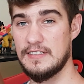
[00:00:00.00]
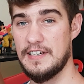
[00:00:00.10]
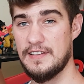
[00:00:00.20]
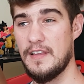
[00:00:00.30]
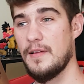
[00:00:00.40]

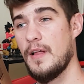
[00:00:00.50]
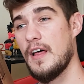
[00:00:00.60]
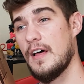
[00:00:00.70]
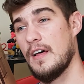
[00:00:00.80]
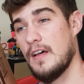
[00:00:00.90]
then
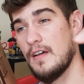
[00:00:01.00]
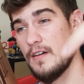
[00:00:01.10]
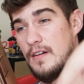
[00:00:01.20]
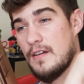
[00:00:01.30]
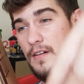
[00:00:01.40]

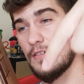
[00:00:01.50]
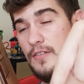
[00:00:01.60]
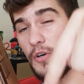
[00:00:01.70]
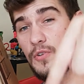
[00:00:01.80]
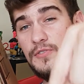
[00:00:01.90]

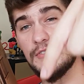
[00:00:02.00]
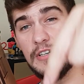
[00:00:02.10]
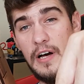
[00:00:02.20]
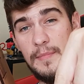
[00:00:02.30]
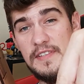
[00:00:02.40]
go to the
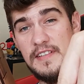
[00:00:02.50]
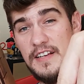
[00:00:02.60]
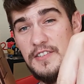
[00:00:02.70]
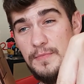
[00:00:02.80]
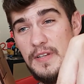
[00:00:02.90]
comment
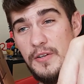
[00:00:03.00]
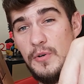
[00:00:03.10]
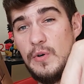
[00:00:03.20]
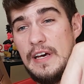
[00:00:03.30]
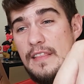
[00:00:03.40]
section
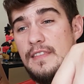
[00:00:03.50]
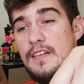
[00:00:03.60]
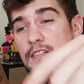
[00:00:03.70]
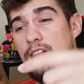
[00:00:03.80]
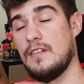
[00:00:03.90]
below and
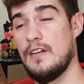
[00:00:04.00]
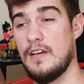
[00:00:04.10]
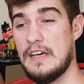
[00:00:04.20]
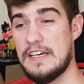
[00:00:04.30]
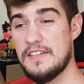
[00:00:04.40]

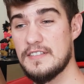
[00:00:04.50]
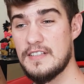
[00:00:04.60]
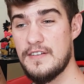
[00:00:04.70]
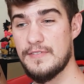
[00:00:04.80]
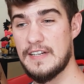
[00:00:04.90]
either
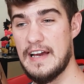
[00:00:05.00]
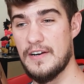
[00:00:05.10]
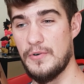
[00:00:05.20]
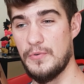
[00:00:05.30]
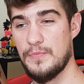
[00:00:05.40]
leave an
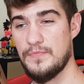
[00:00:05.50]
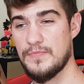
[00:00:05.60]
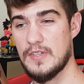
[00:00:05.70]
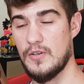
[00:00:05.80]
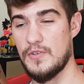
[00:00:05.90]
arrow
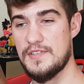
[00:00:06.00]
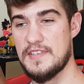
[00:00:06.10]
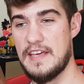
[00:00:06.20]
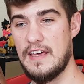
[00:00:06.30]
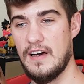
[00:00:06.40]
or
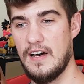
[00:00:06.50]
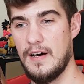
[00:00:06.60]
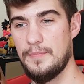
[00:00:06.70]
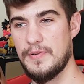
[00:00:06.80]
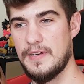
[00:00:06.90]
say
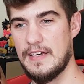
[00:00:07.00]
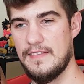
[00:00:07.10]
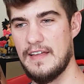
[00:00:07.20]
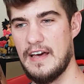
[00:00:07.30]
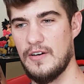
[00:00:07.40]
up
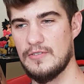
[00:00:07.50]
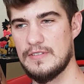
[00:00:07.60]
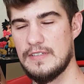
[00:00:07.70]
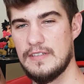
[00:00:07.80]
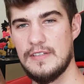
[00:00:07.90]
and down
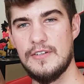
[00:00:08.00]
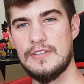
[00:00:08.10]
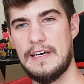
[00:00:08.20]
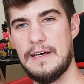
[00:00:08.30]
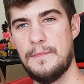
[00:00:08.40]

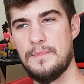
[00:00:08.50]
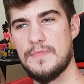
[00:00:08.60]
okay